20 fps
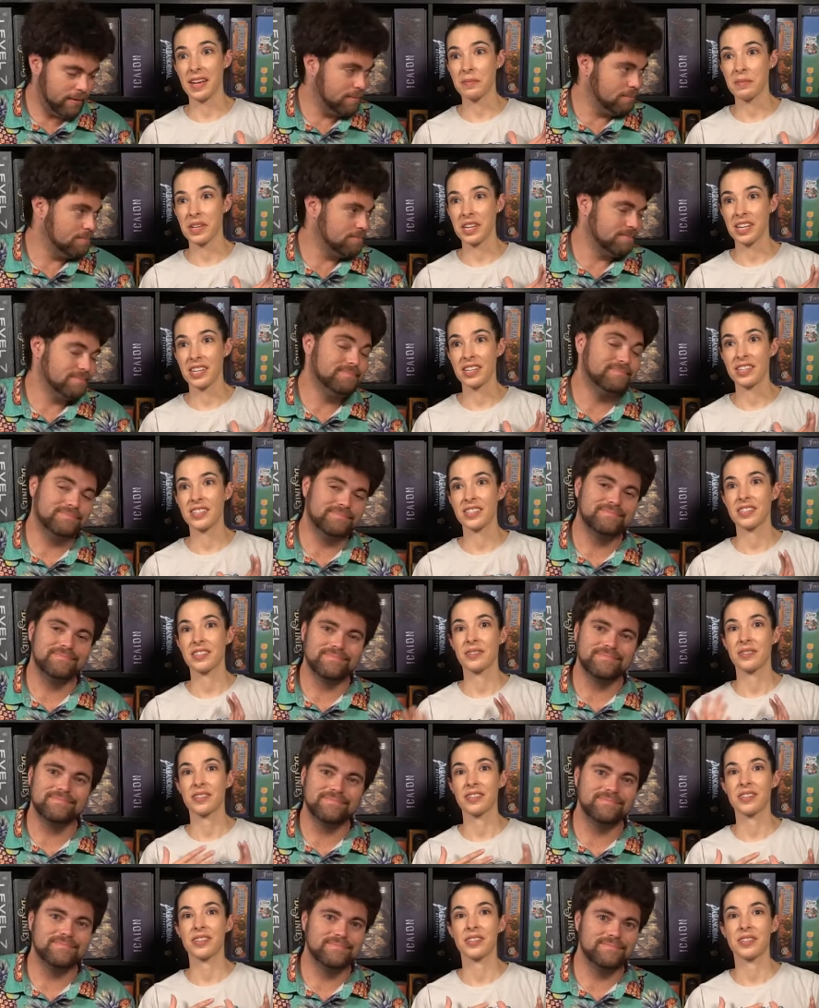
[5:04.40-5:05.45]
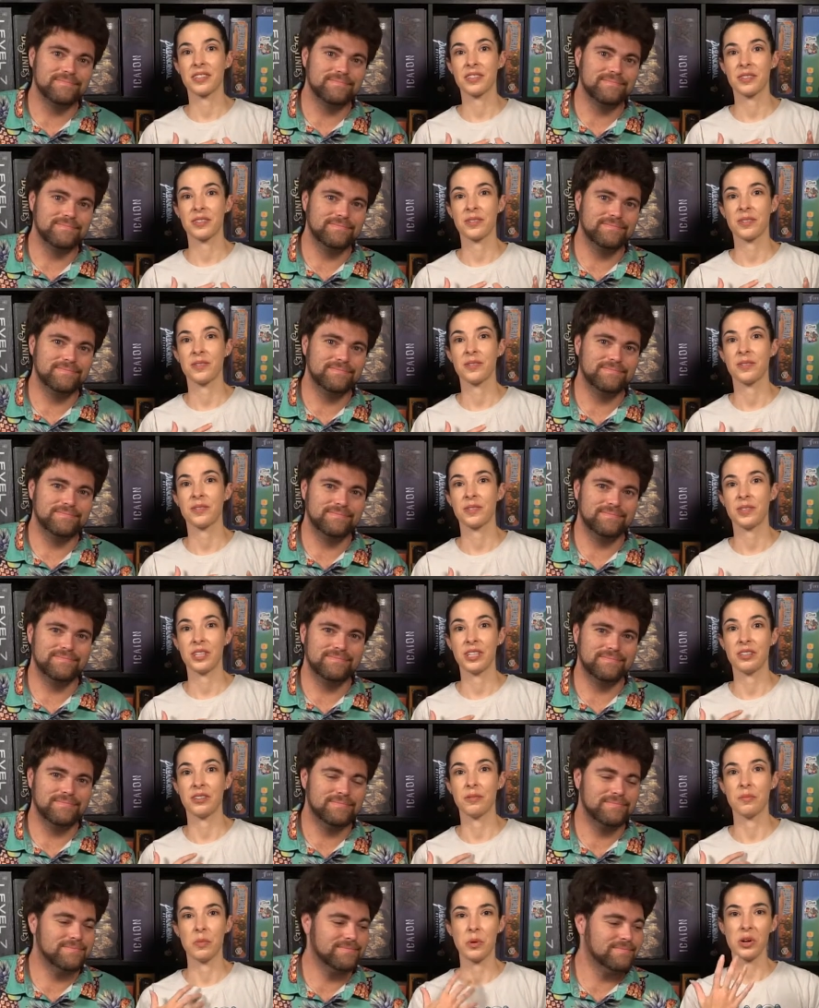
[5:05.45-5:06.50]
Speaker 1: damage in order to
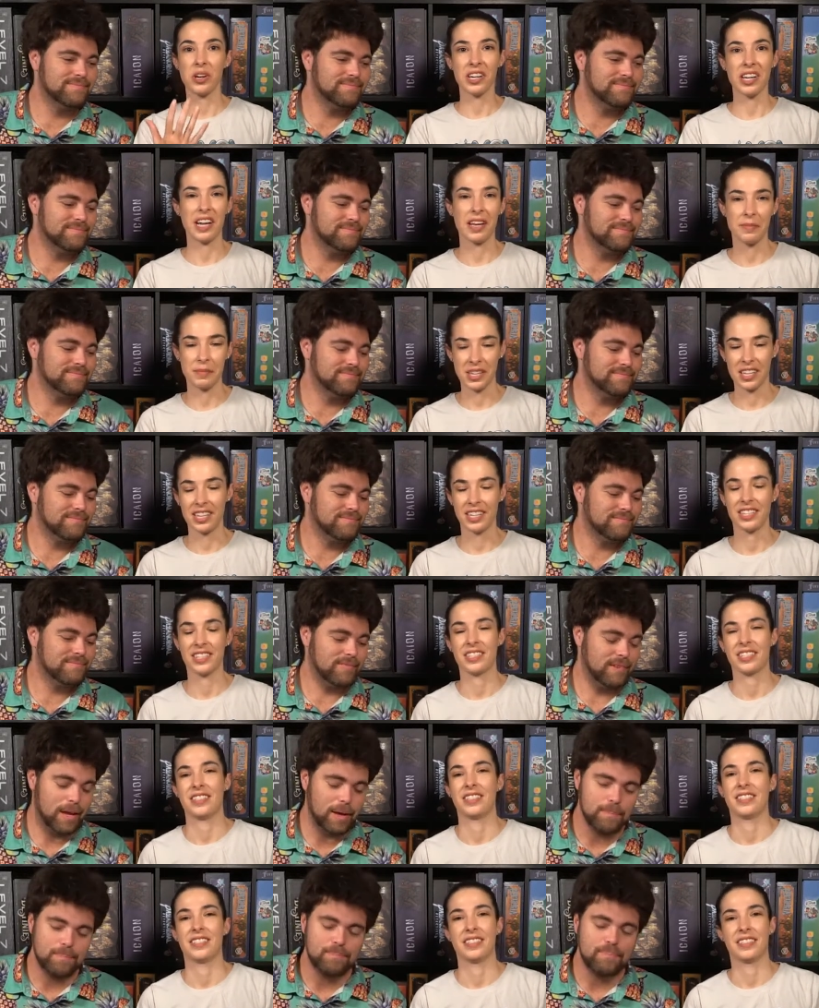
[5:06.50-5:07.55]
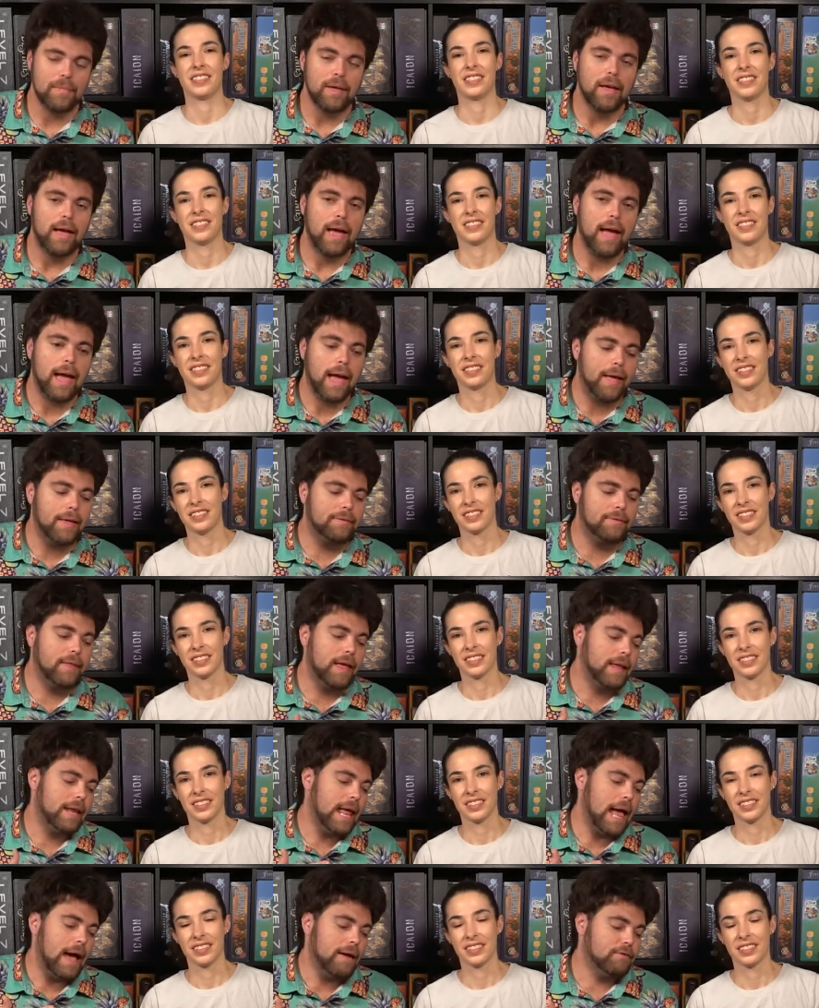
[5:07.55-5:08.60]
deal more damage.
Speaker 2: Yep. And
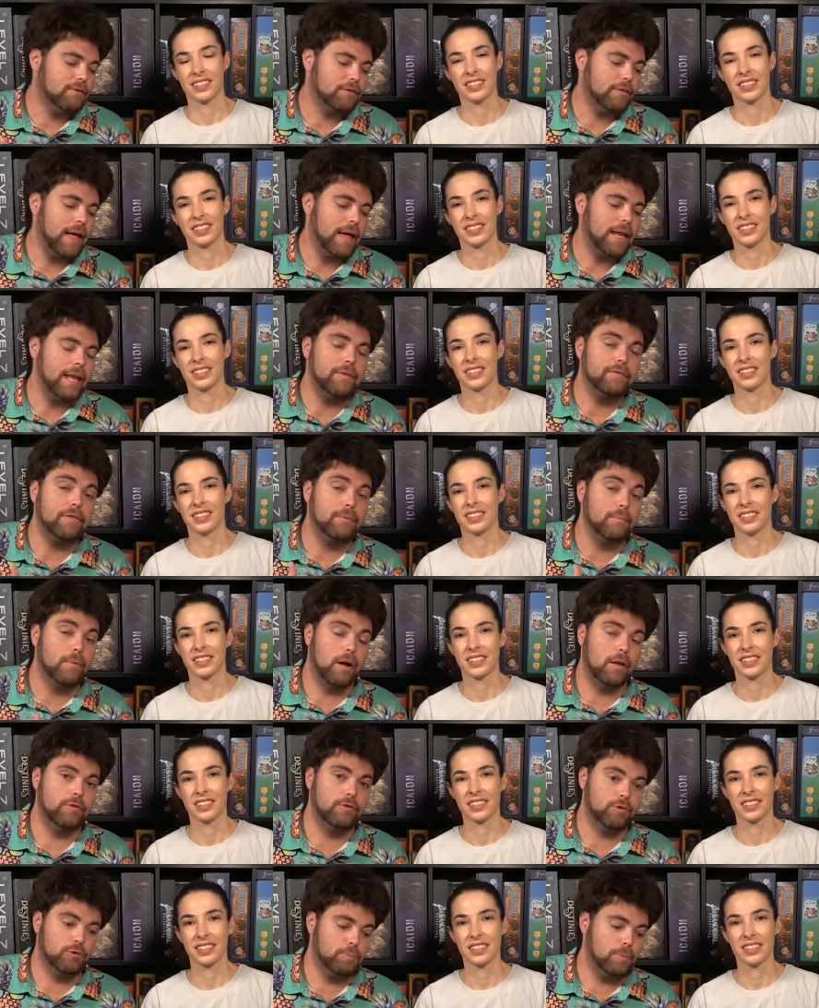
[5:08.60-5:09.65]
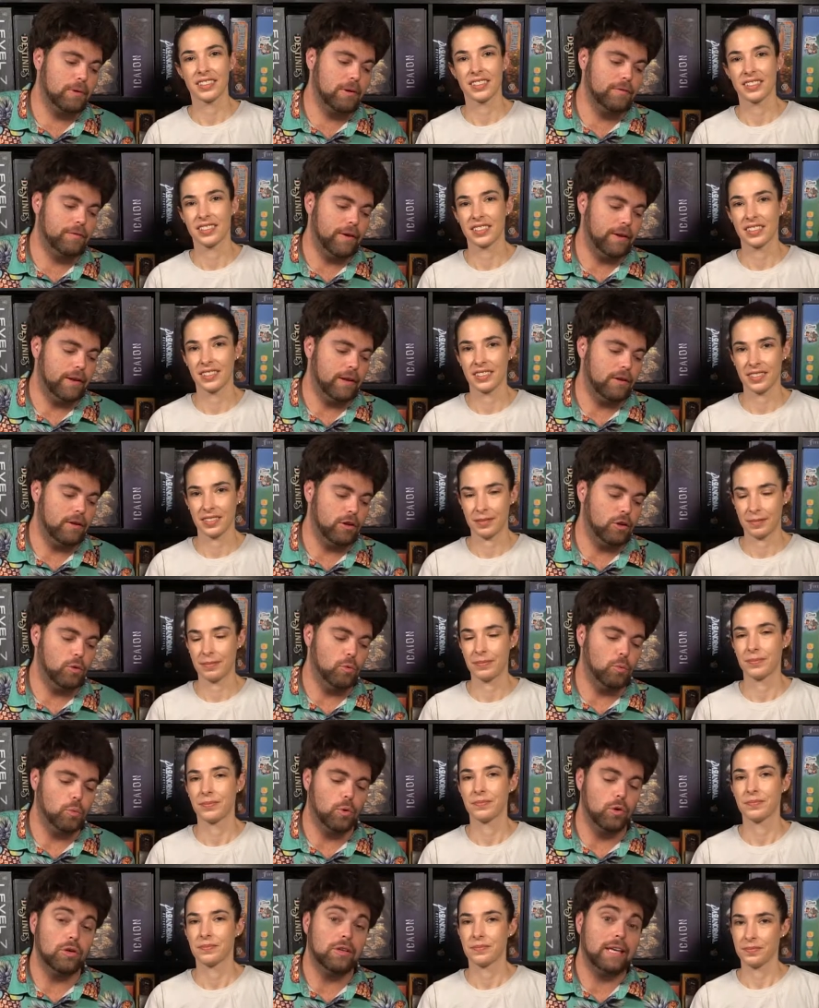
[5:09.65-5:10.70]
then after that, if the monster's been defeated, you
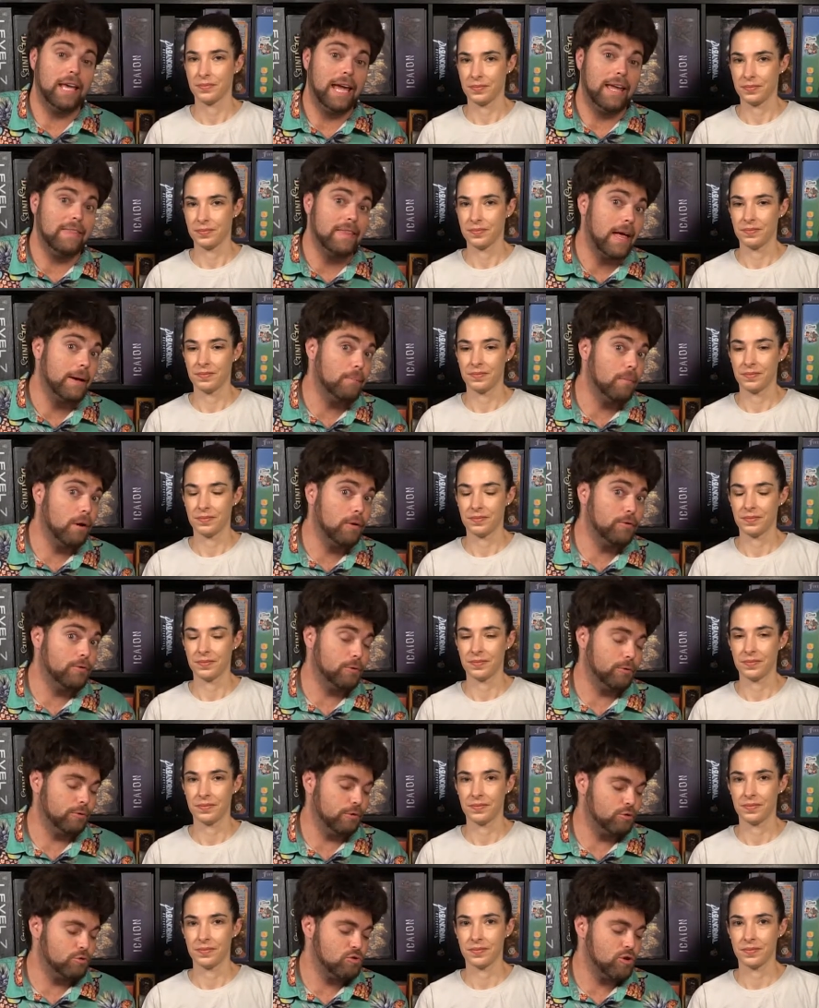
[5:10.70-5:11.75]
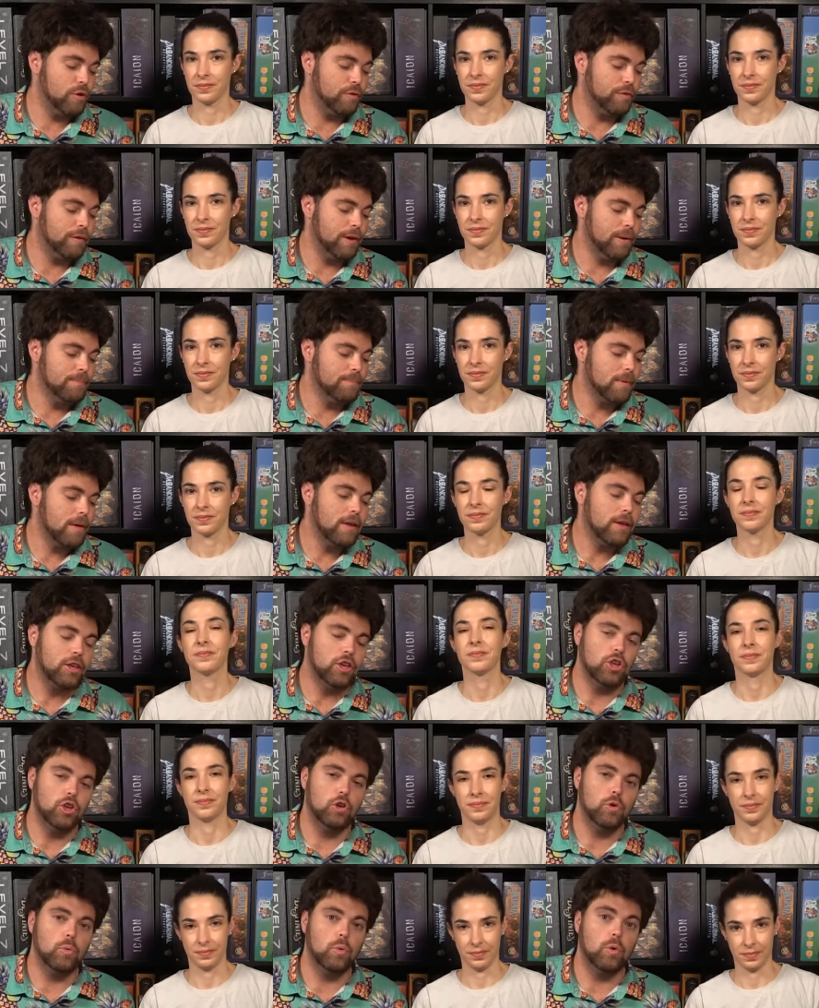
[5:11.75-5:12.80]
will gain that monster as a trophy.
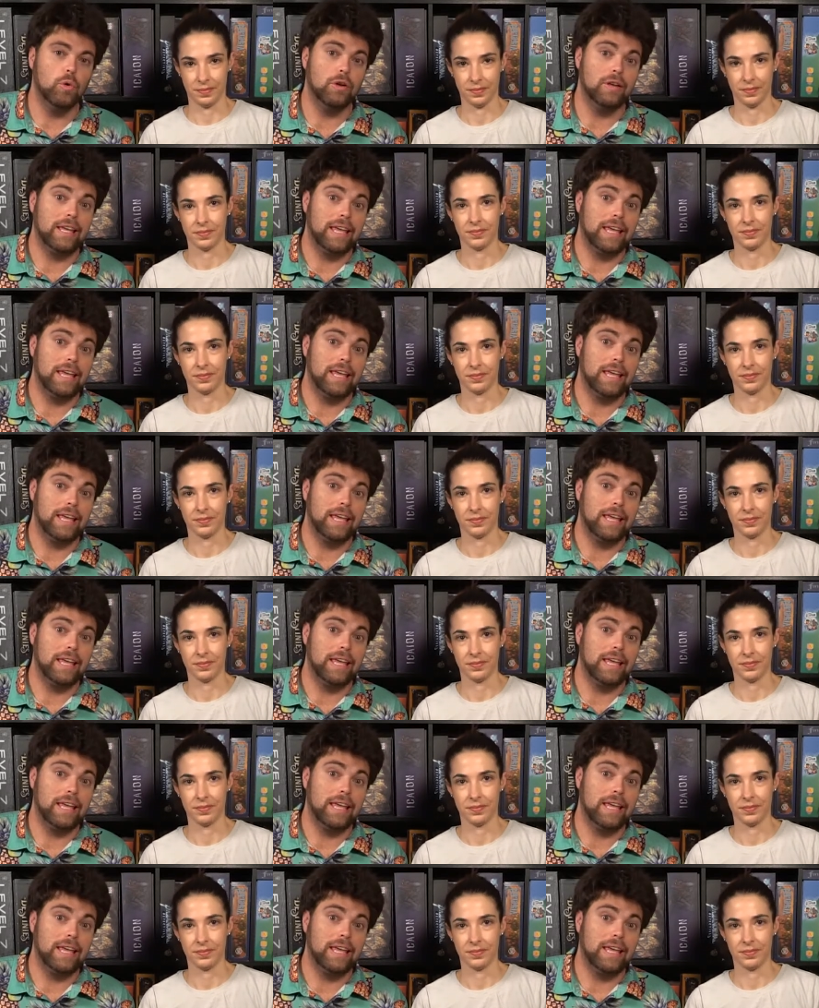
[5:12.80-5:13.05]
You will